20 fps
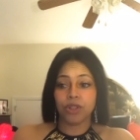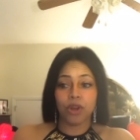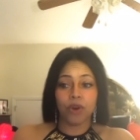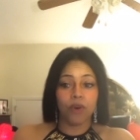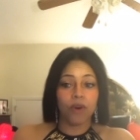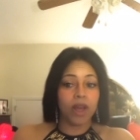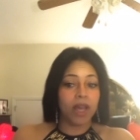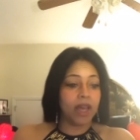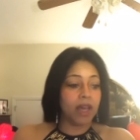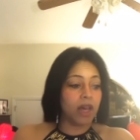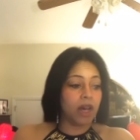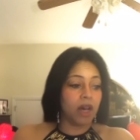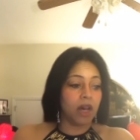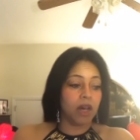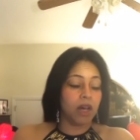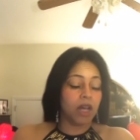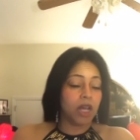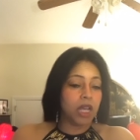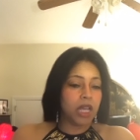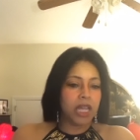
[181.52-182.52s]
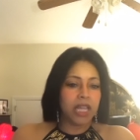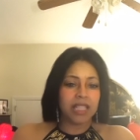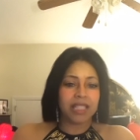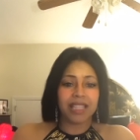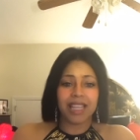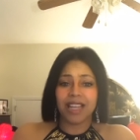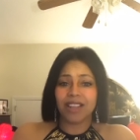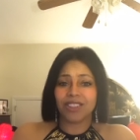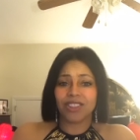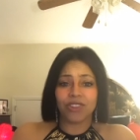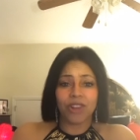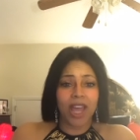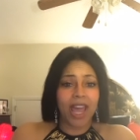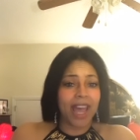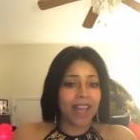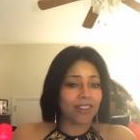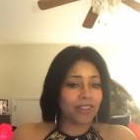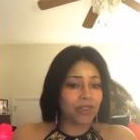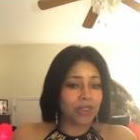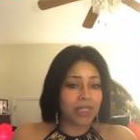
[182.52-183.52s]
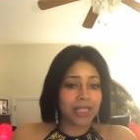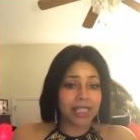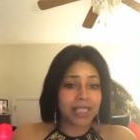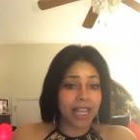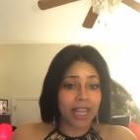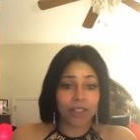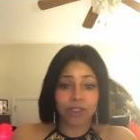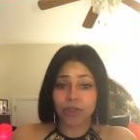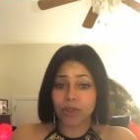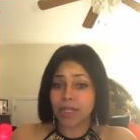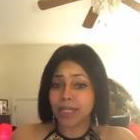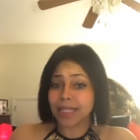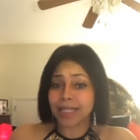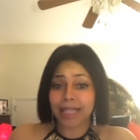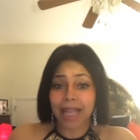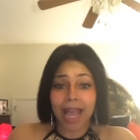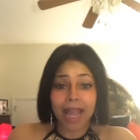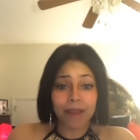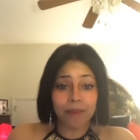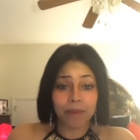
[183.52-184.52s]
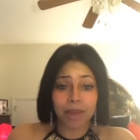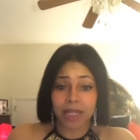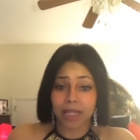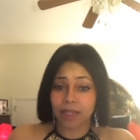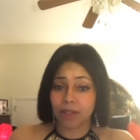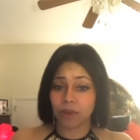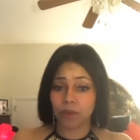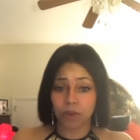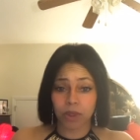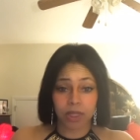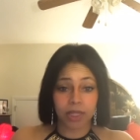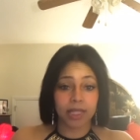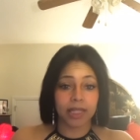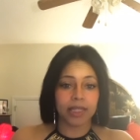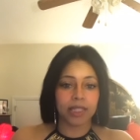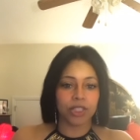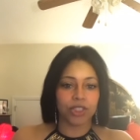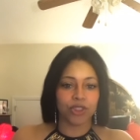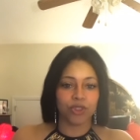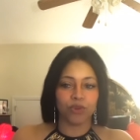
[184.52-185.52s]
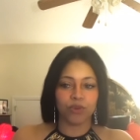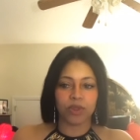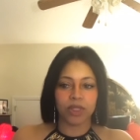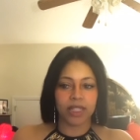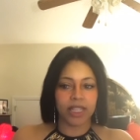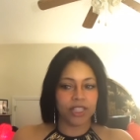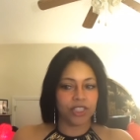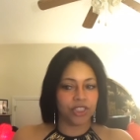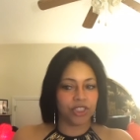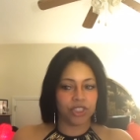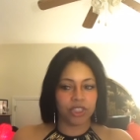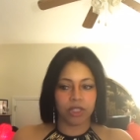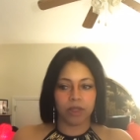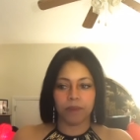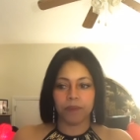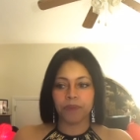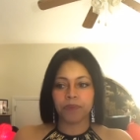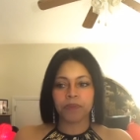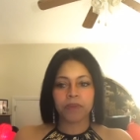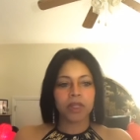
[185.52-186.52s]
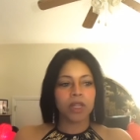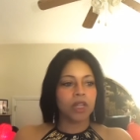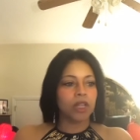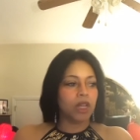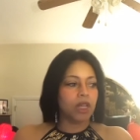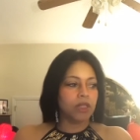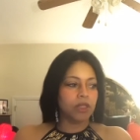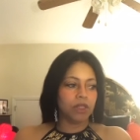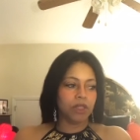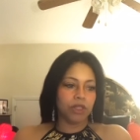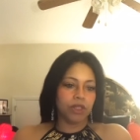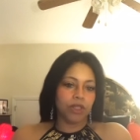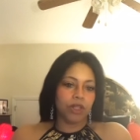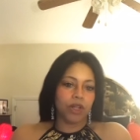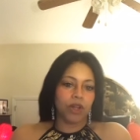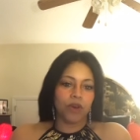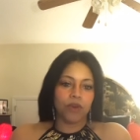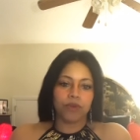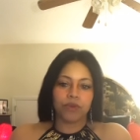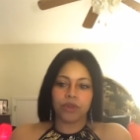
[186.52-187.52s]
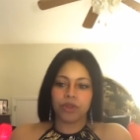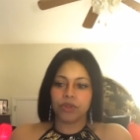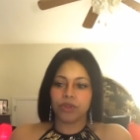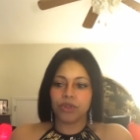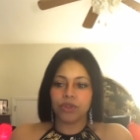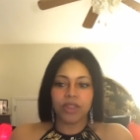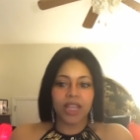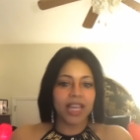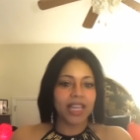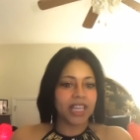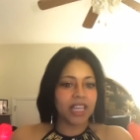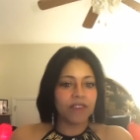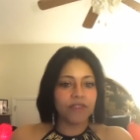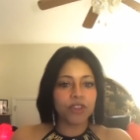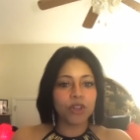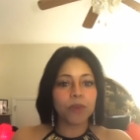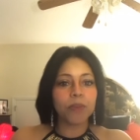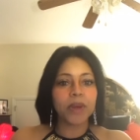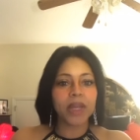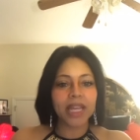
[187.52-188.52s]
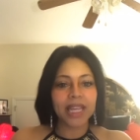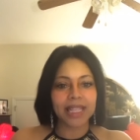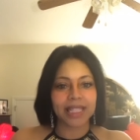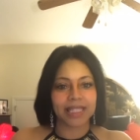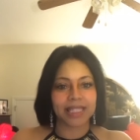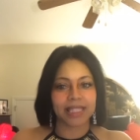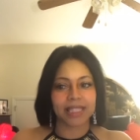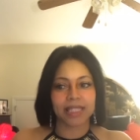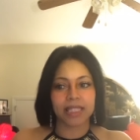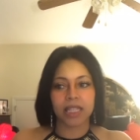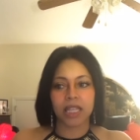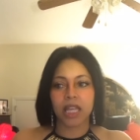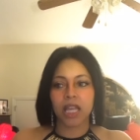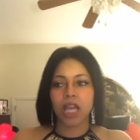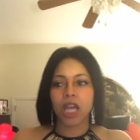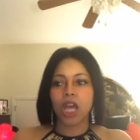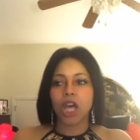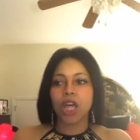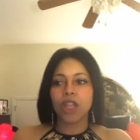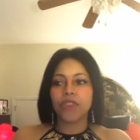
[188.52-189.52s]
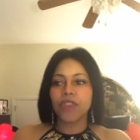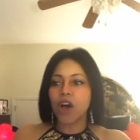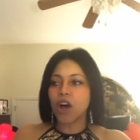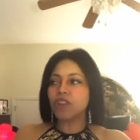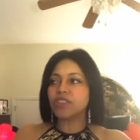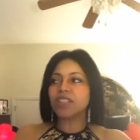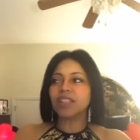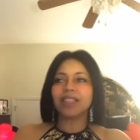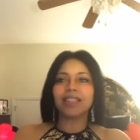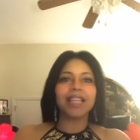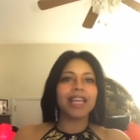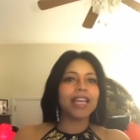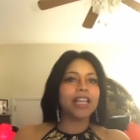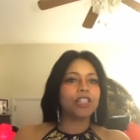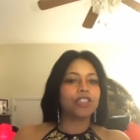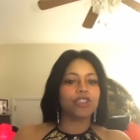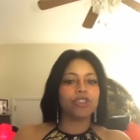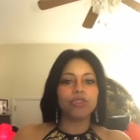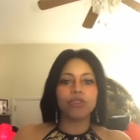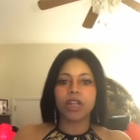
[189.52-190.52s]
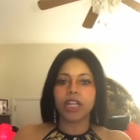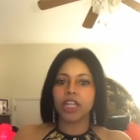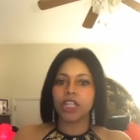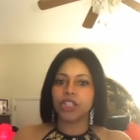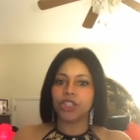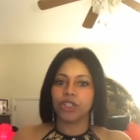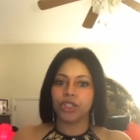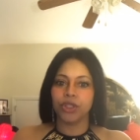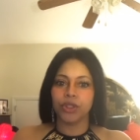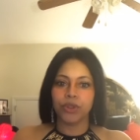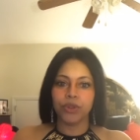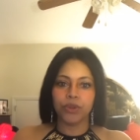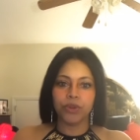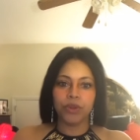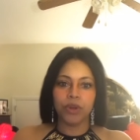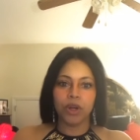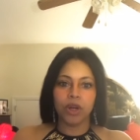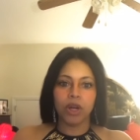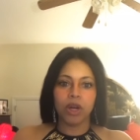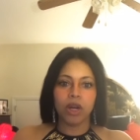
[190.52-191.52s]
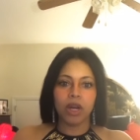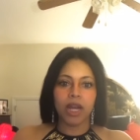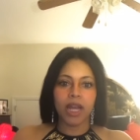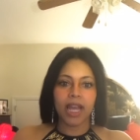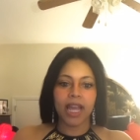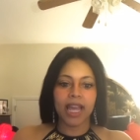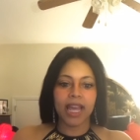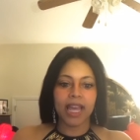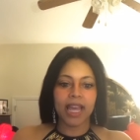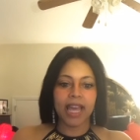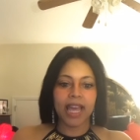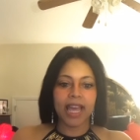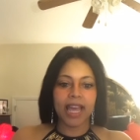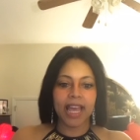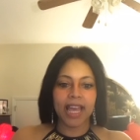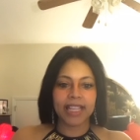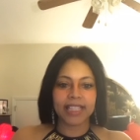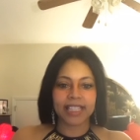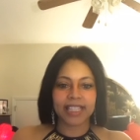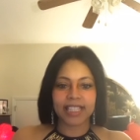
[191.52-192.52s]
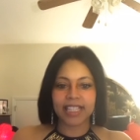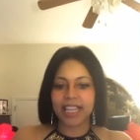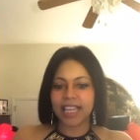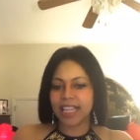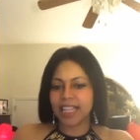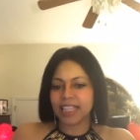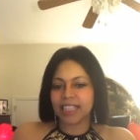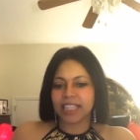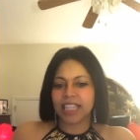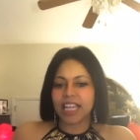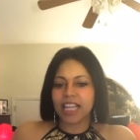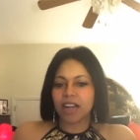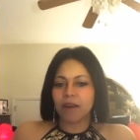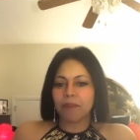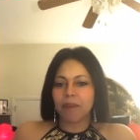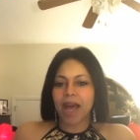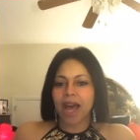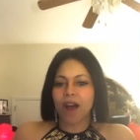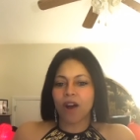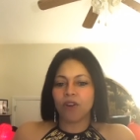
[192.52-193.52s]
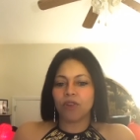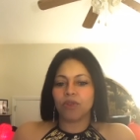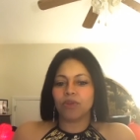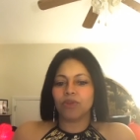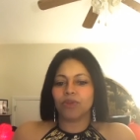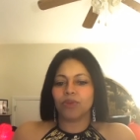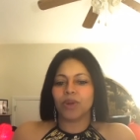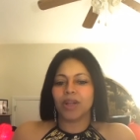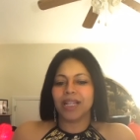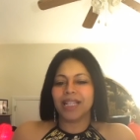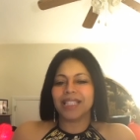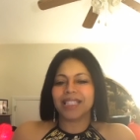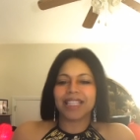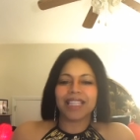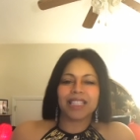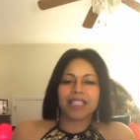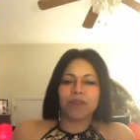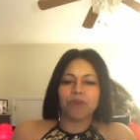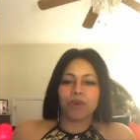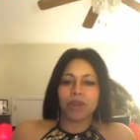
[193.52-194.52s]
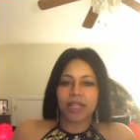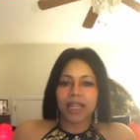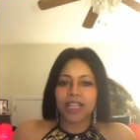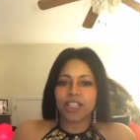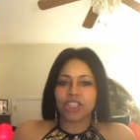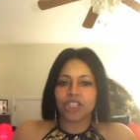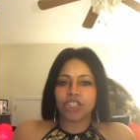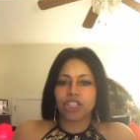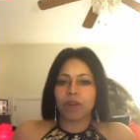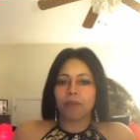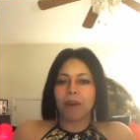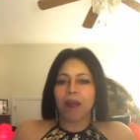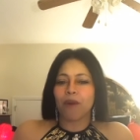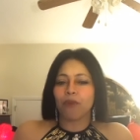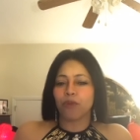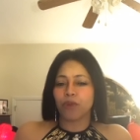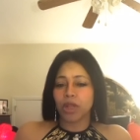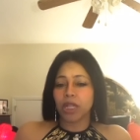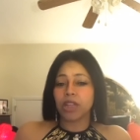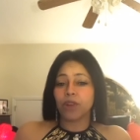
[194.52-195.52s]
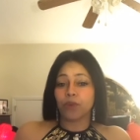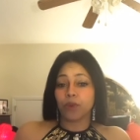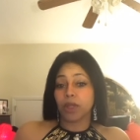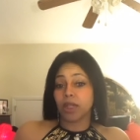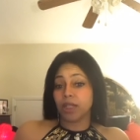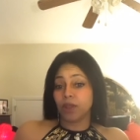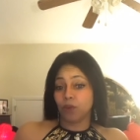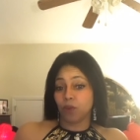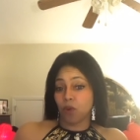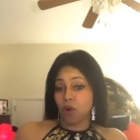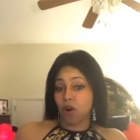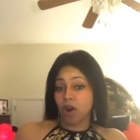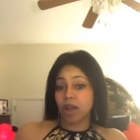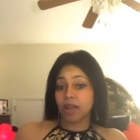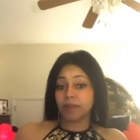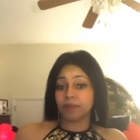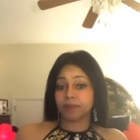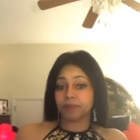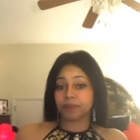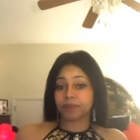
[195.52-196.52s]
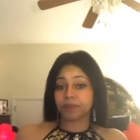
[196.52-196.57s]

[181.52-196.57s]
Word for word: know, uh, uh is there actually sexual excitement within this new relationship? Uh, you know, do they give you peace? Those are things you could do and sit and think about. Well, is this the relationship I really, really want?